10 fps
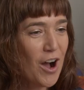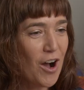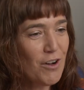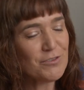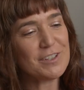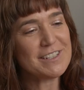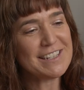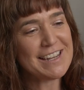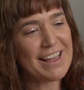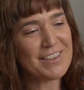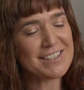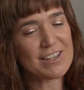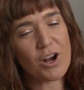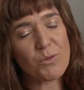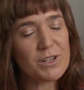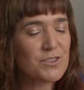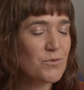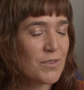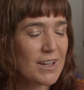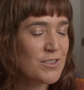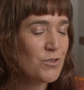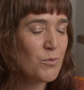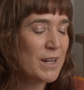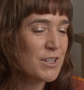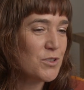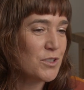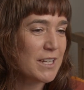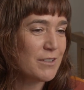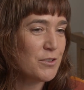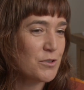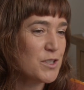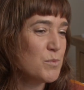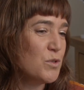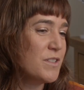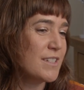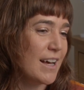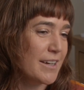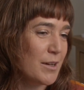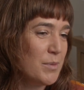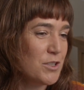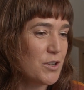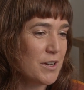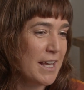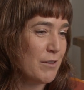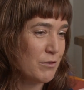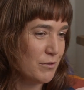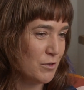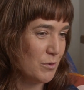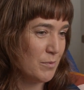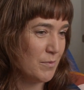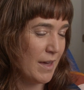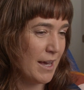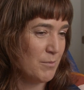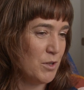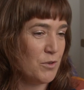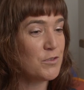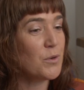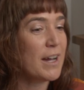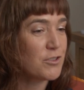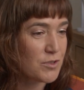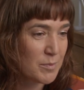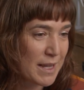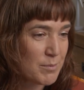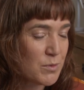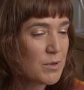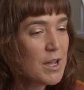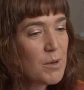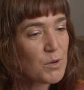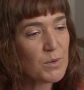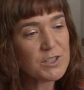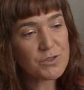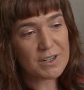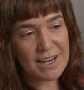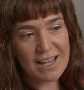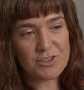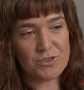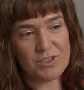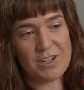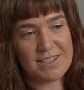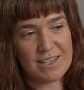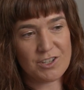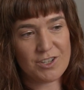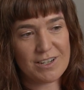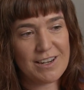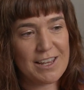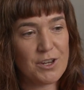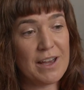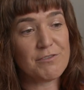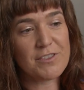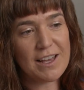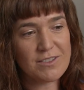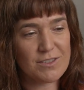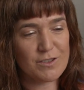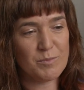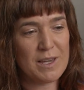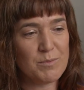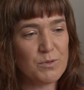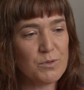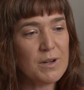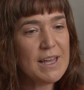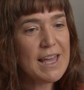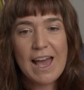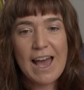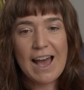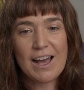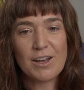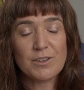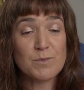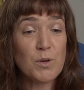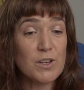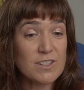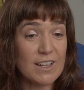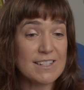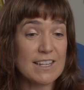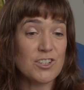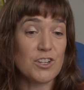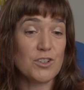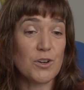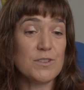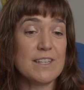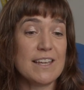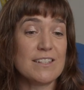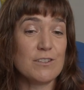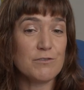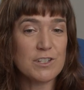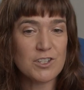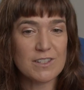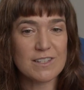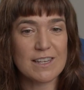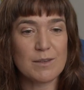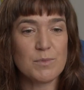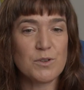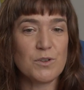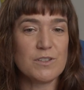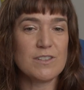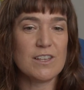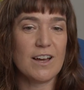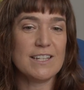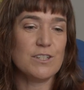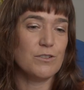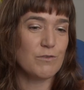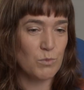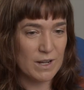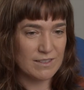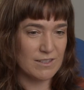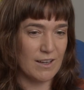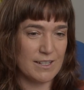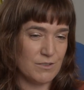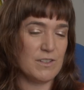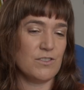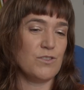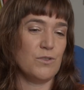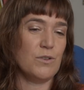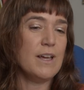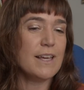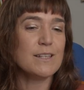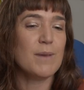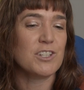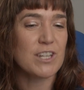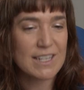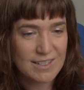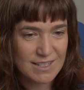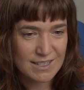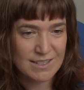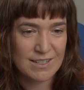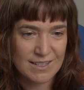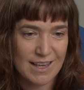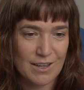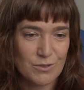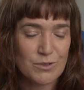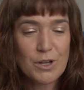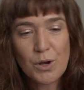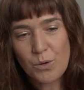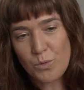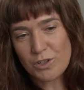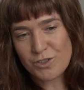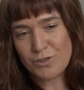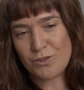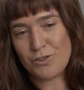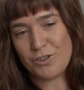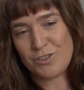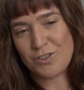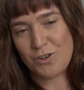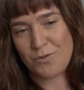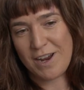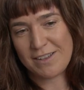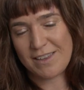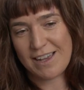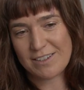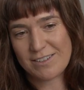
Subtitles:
often they say, "Oh, well, it's all well and good if you're a small startup and you only have a few hundred people. But once you're a large organization and you have thousands of people, personalization goes against efficiency because the idea of a one-size-fits-all is much easier to scale." What's your thoughts around that?